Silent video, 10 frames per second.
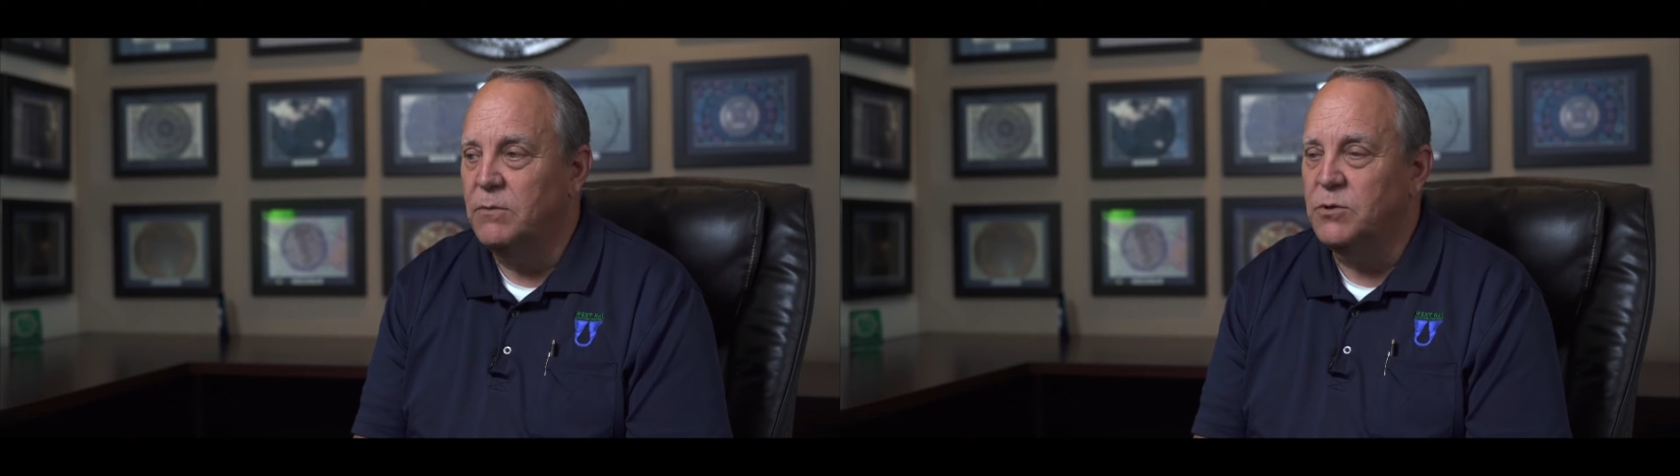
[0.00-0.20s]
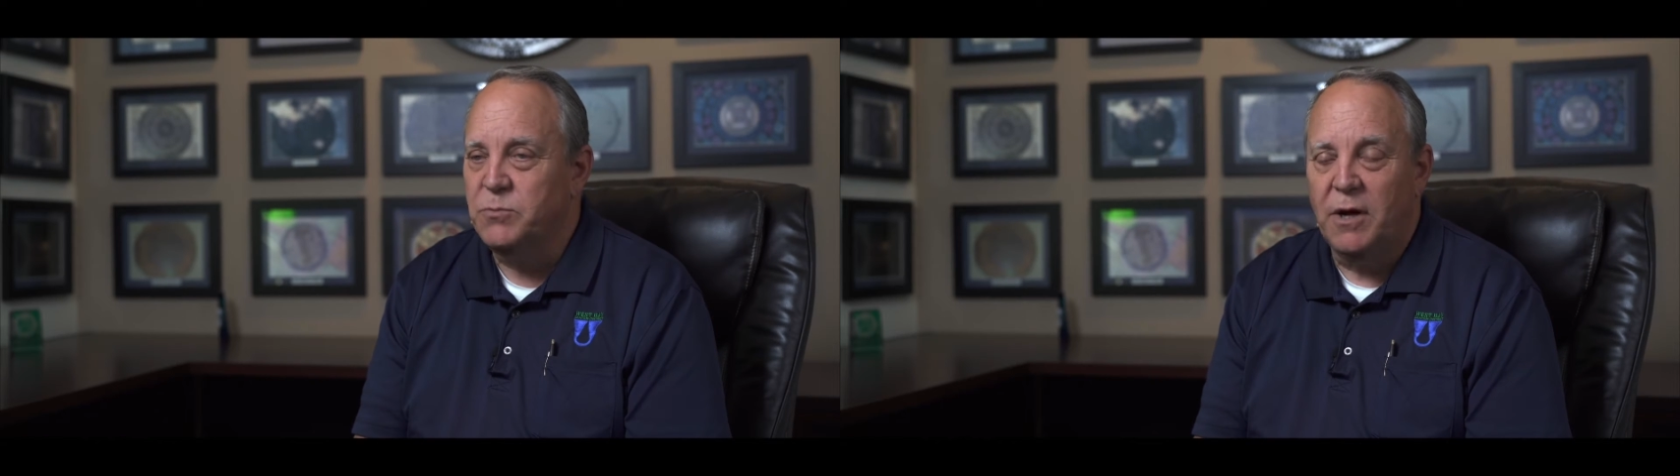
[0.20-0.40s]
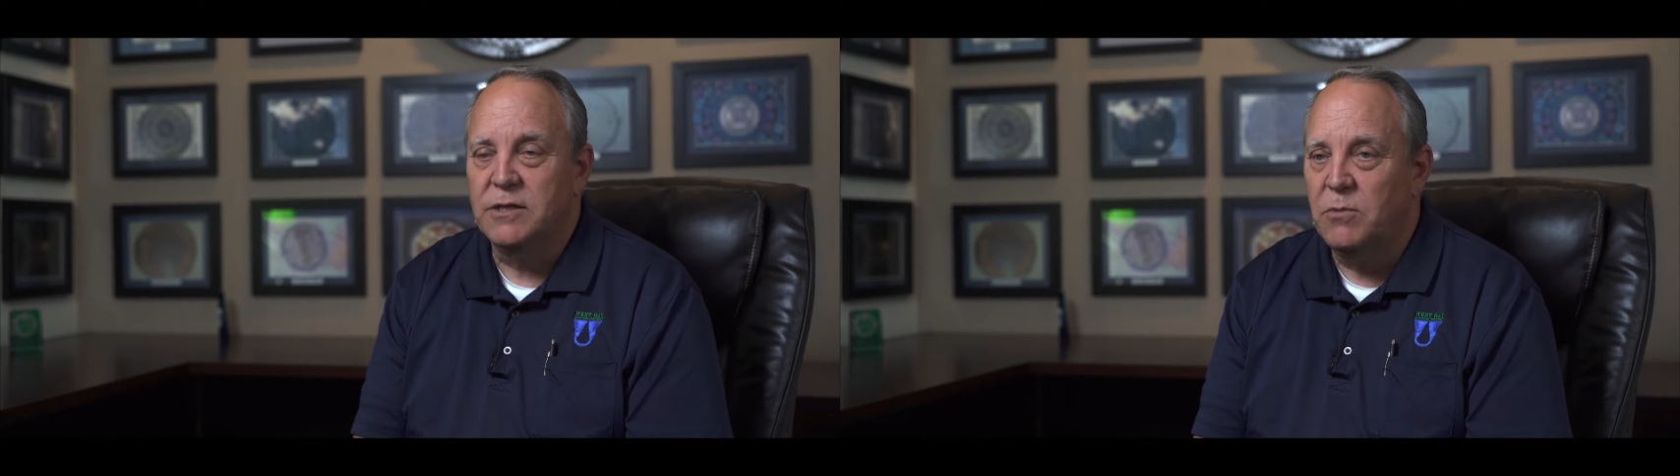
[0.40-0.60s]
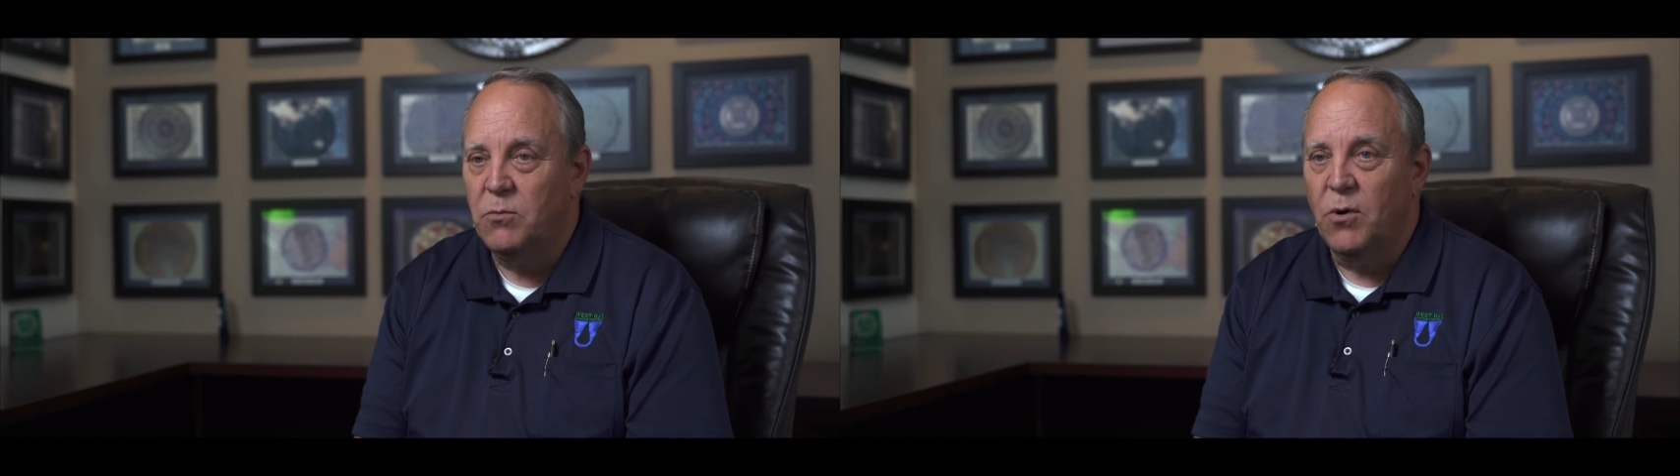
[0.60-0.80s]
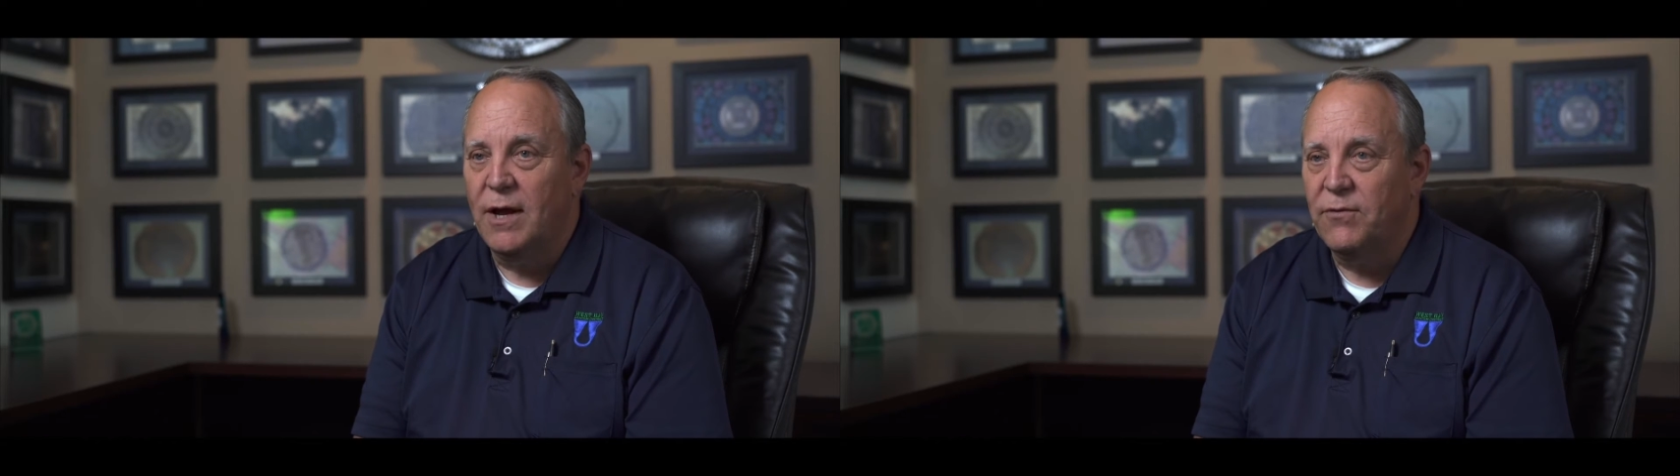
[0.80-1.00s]
responsible
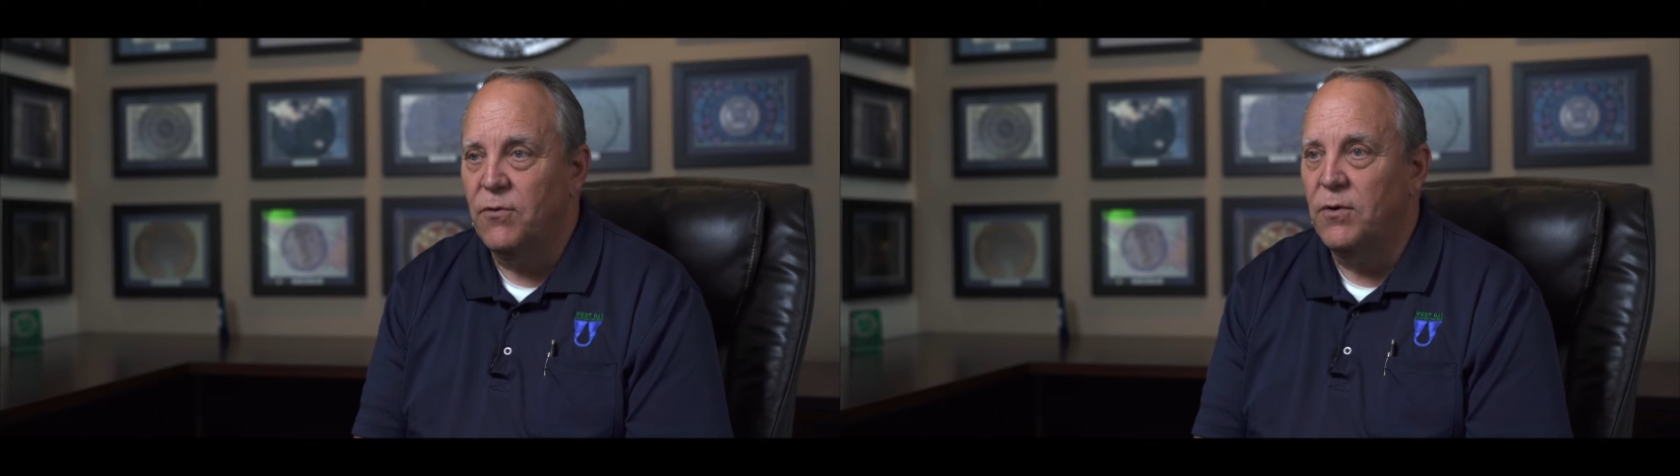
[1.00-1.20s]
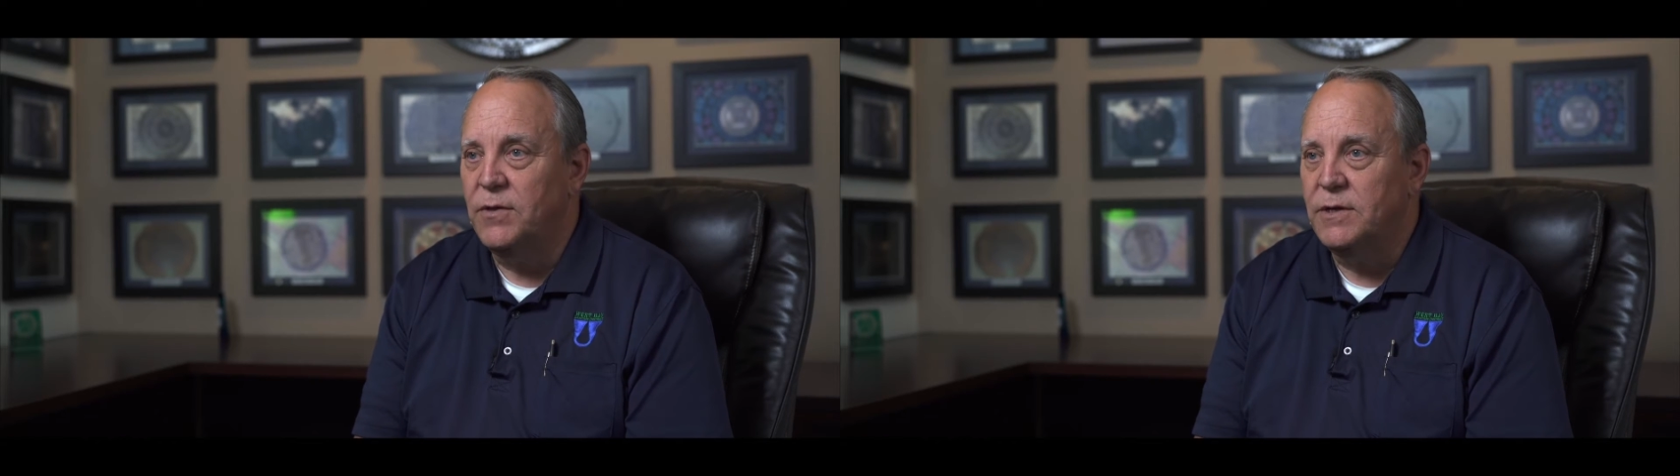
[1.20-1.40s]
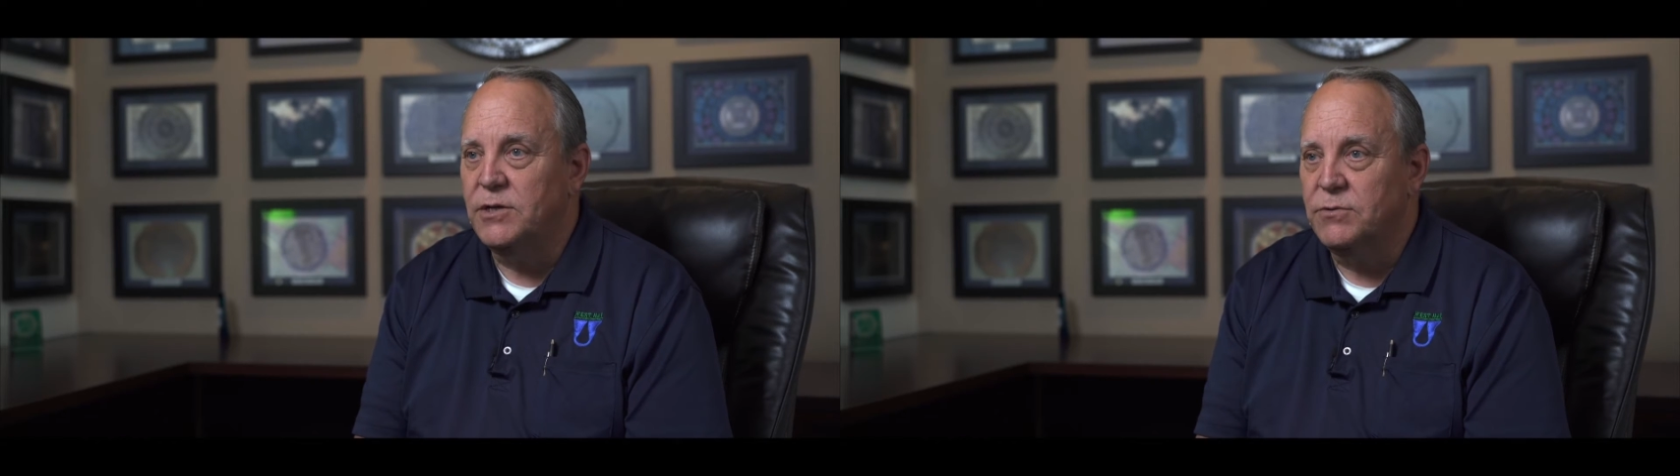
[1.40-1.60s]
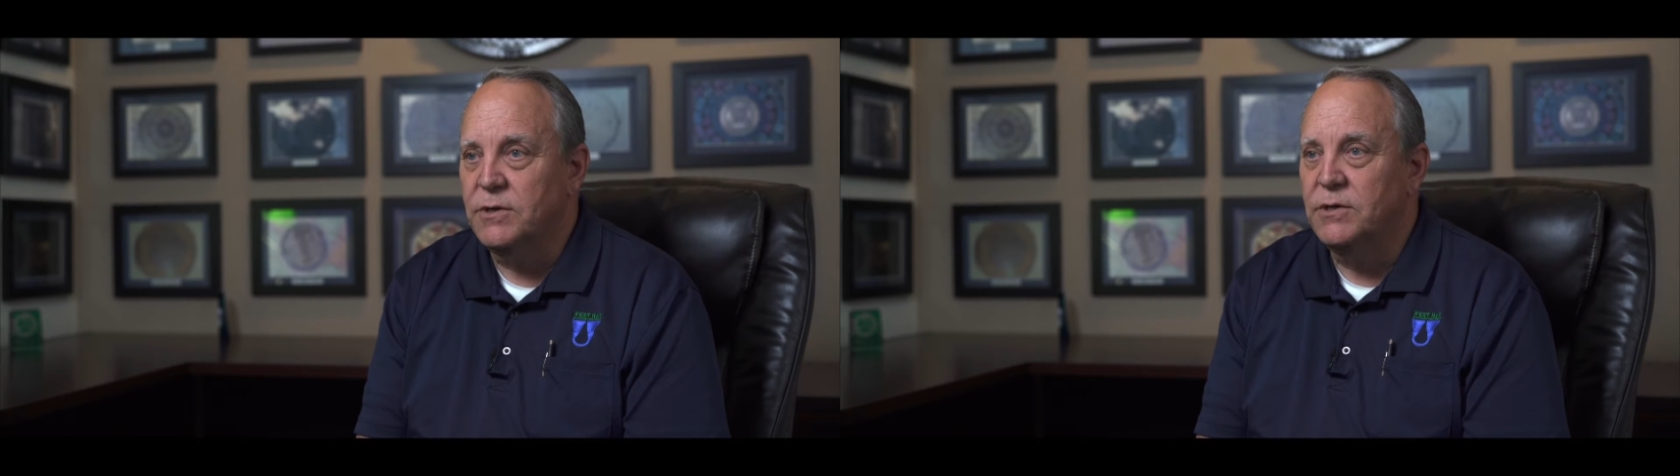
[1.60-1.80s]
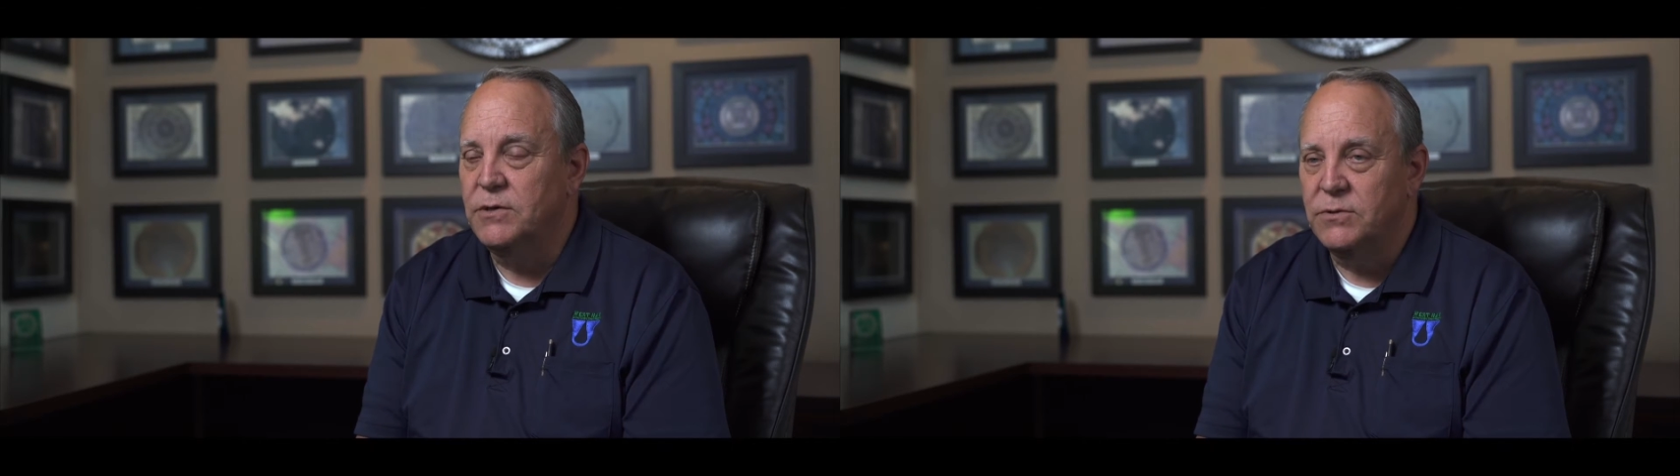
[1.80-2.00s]
way for the
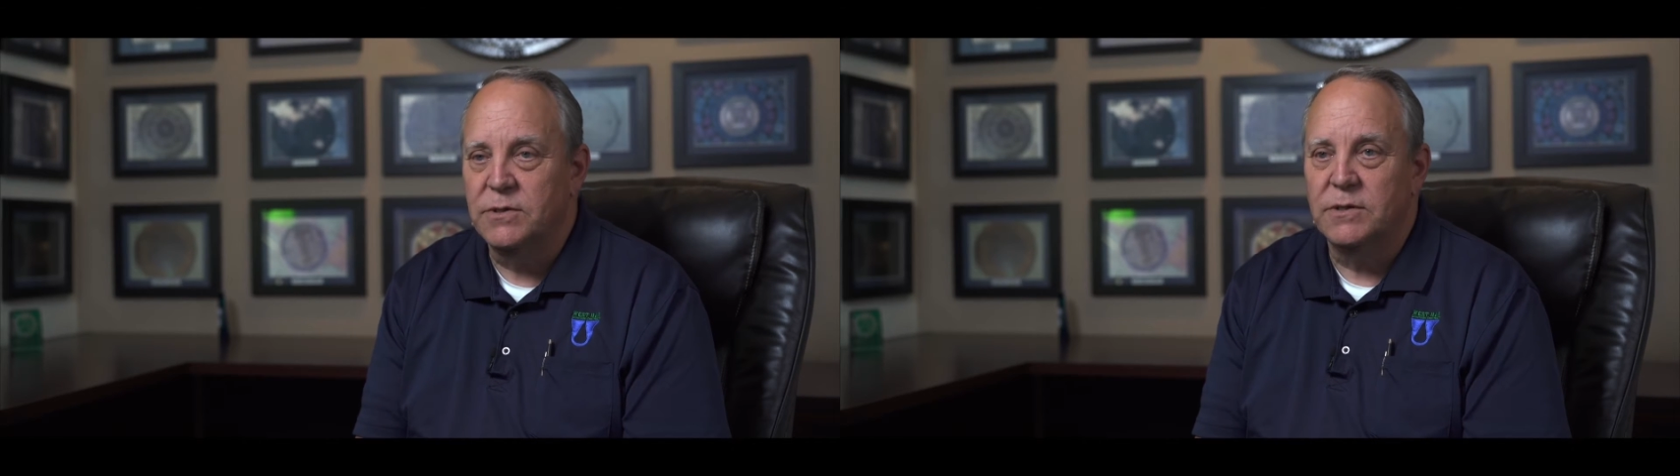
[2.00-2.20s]
district to use